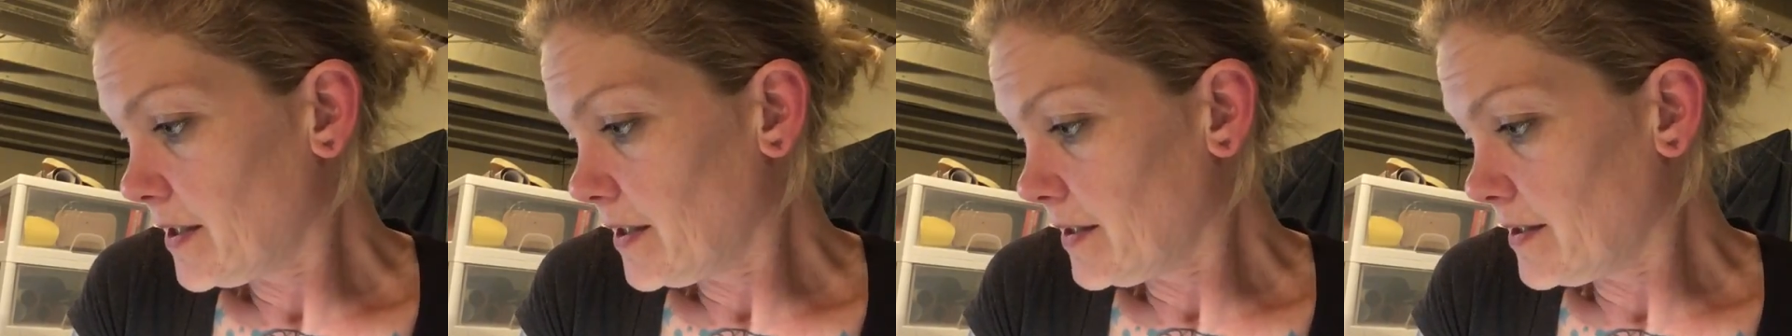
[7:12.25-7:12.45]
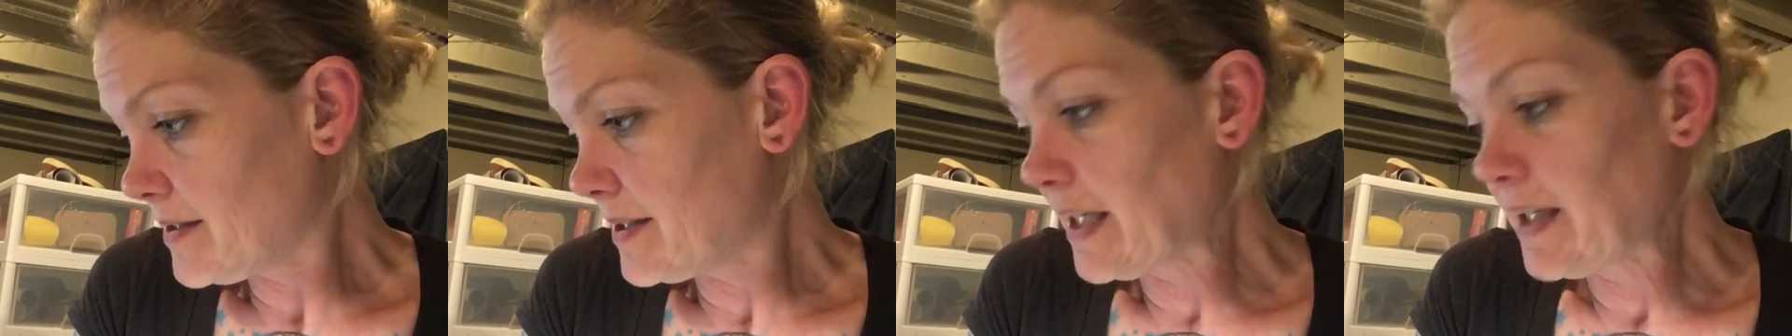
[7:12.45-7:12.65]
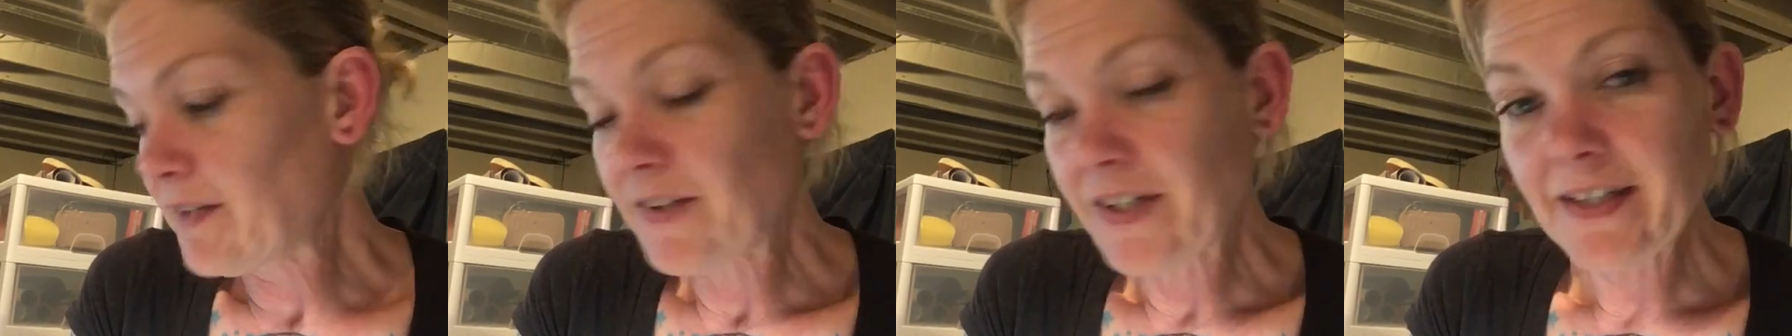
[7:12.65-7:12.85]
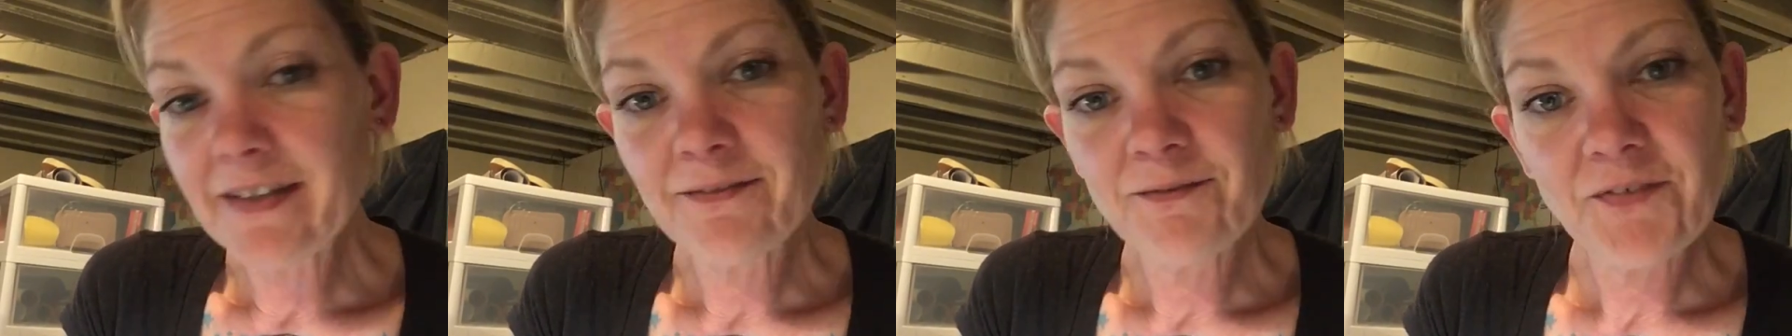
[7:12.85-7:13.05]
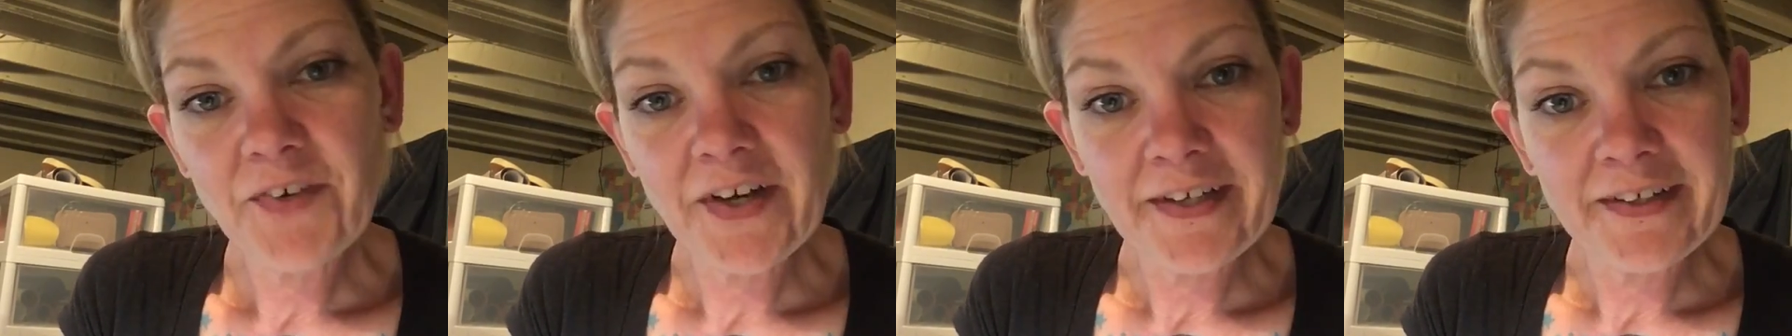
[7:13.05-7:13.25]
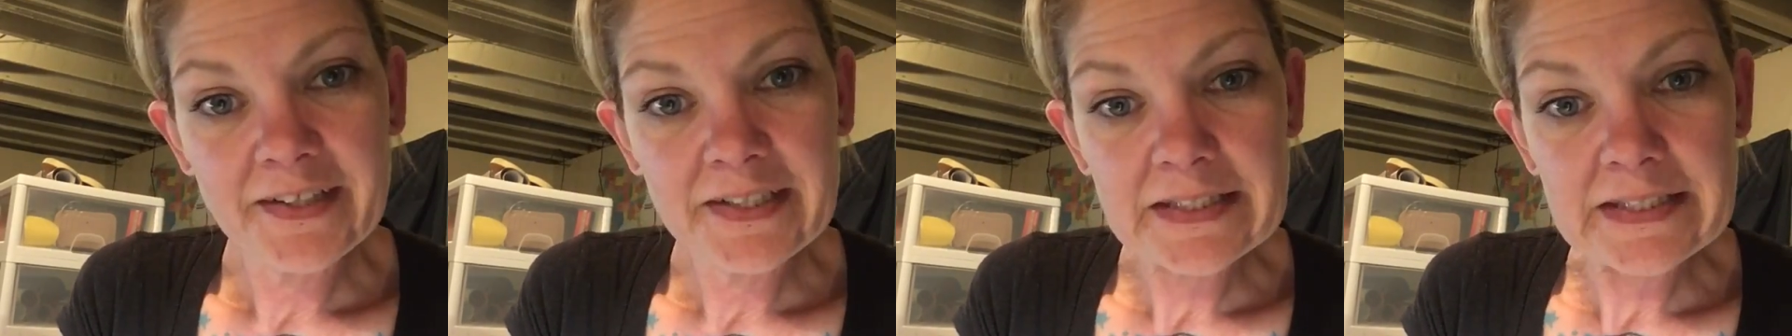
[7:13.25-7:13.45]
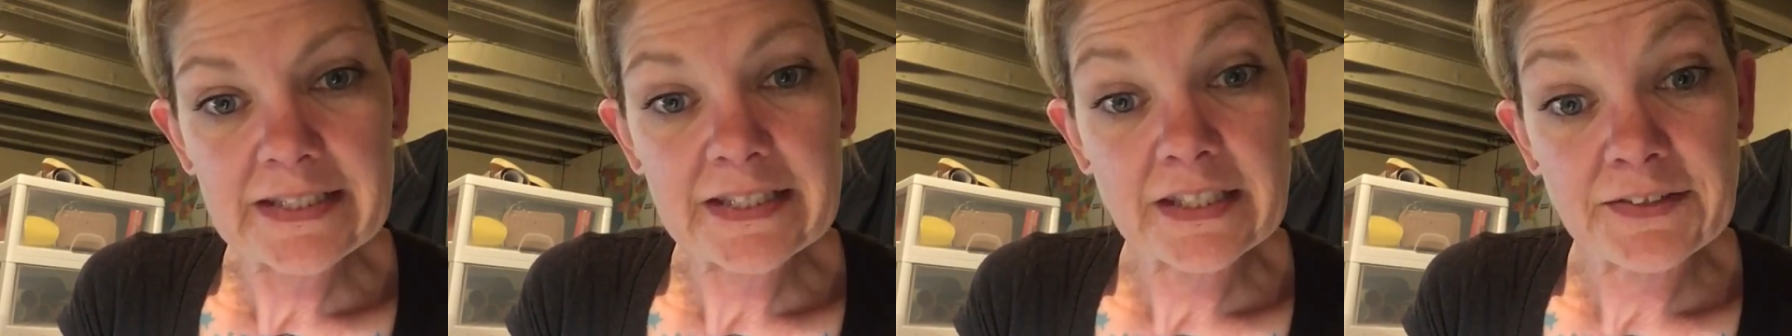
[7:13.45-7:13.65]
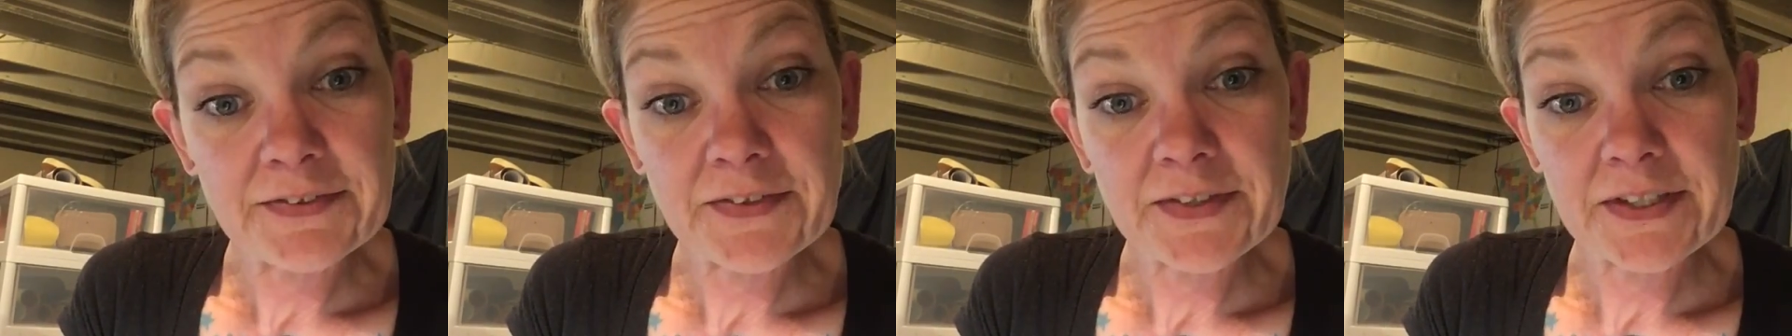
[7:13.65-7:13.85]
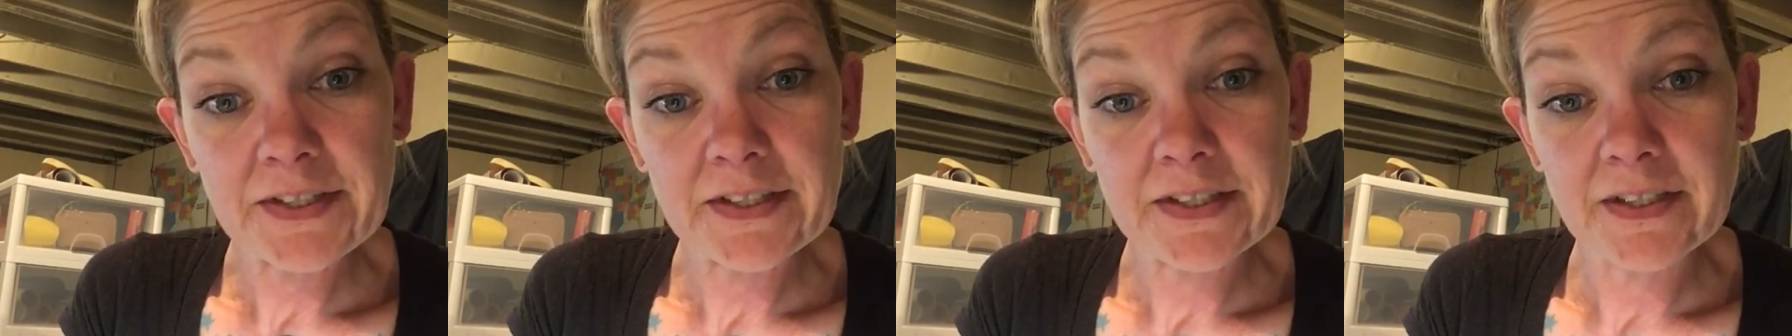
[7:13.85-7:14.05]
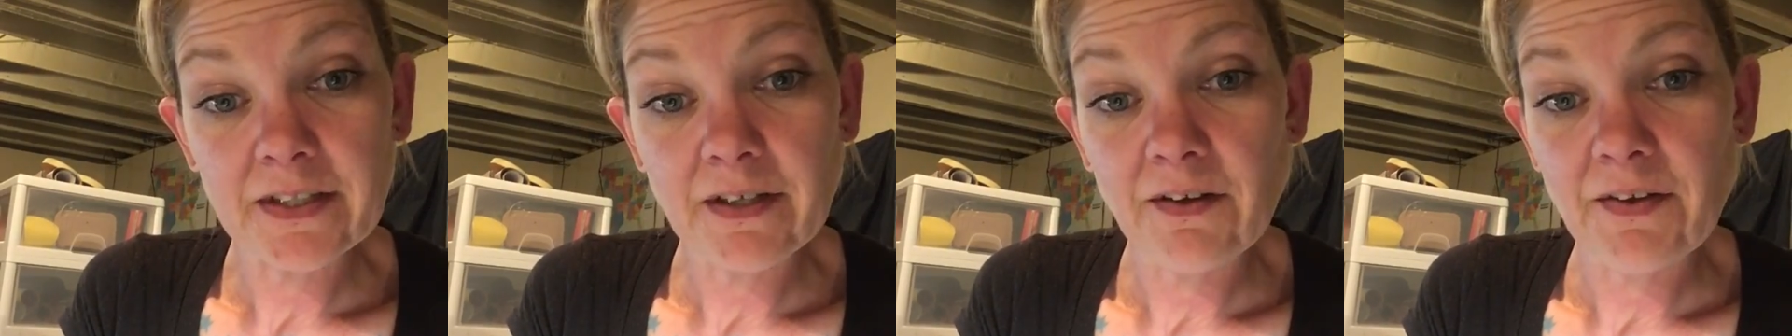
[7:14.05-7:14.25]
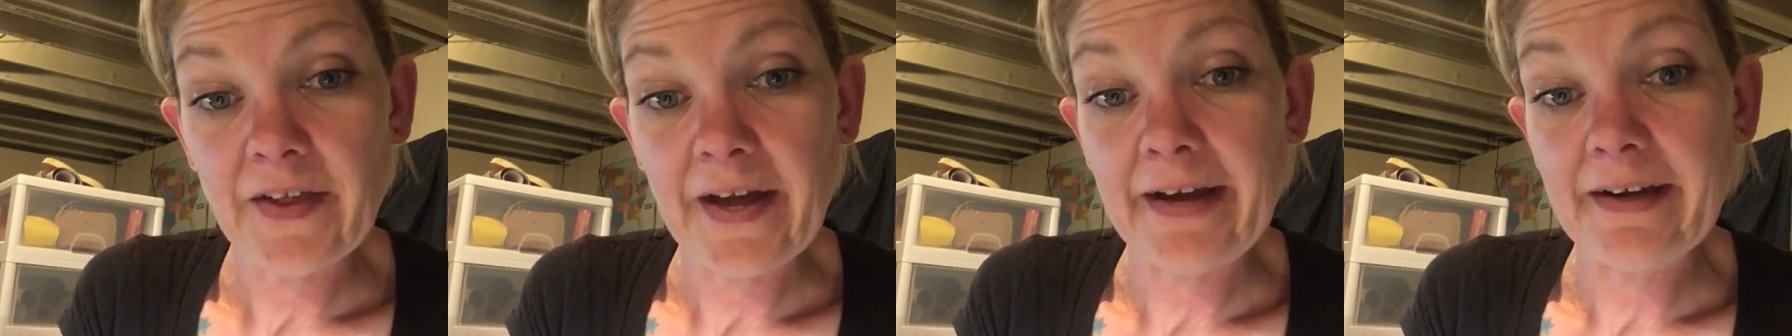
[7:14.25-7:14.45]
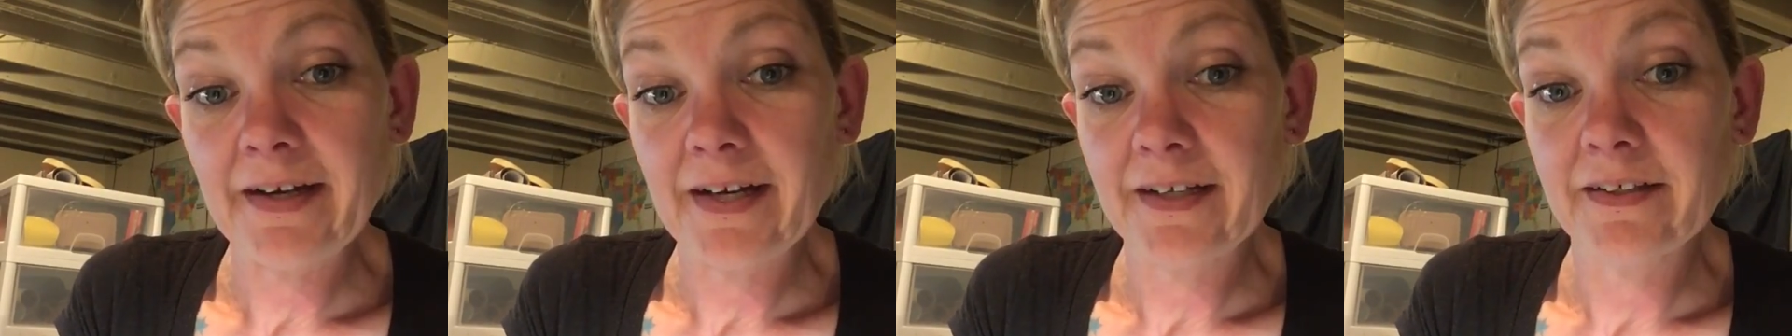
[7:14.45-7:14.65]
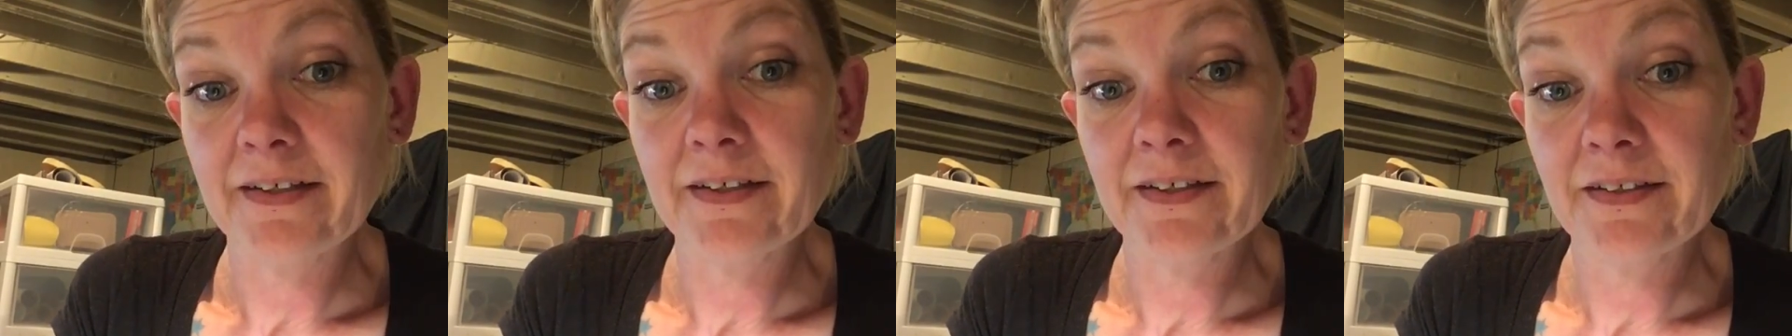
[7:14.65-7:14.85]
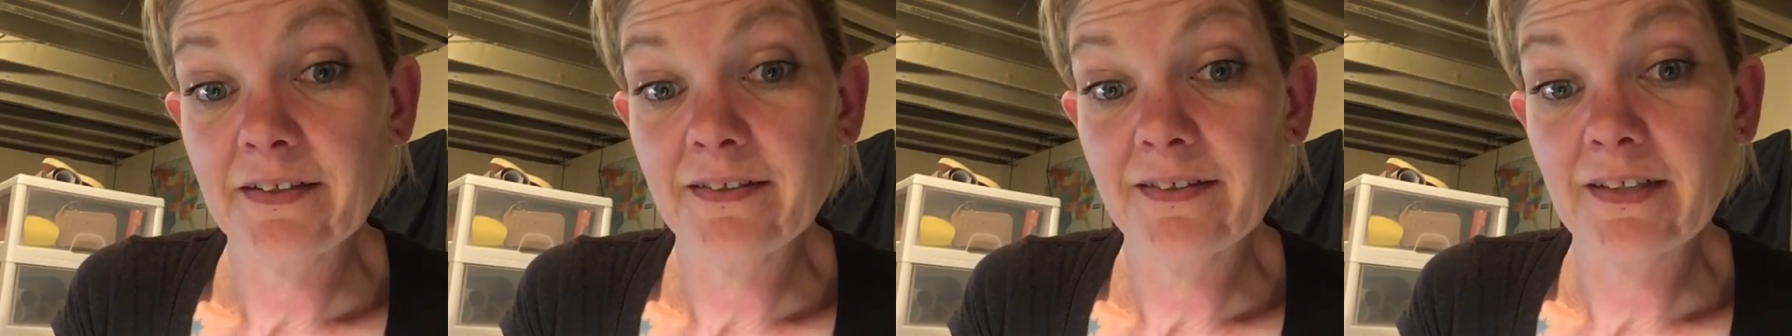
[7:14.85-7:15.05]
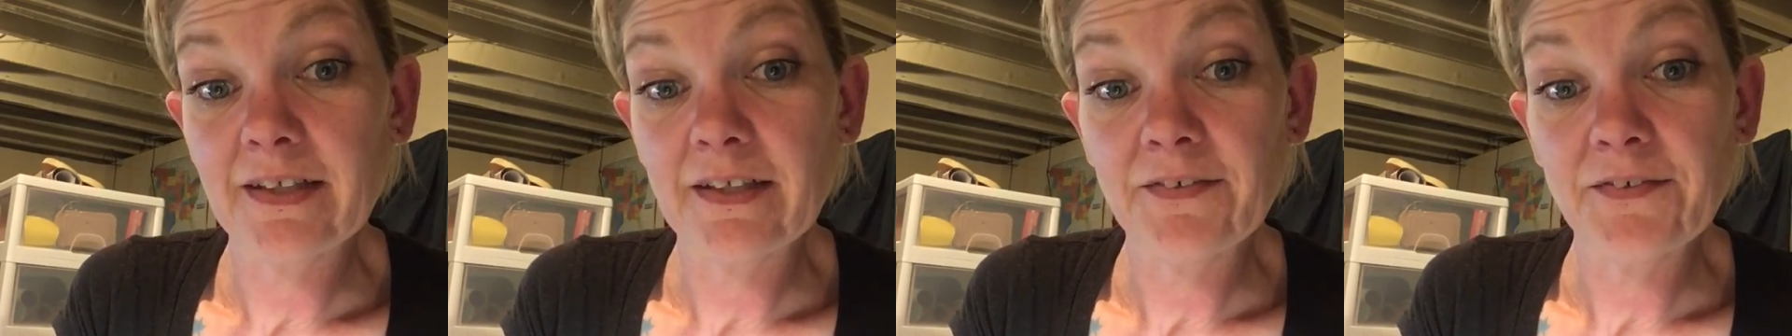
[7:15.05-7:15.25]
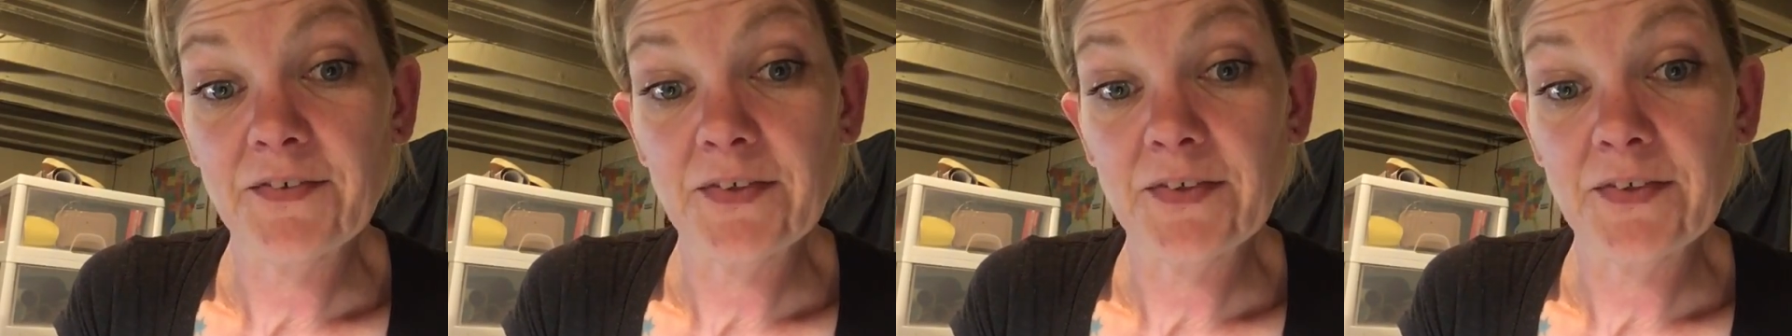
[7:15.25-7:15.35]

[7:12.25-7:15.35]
saving and finding silver and all that kind of good stuff,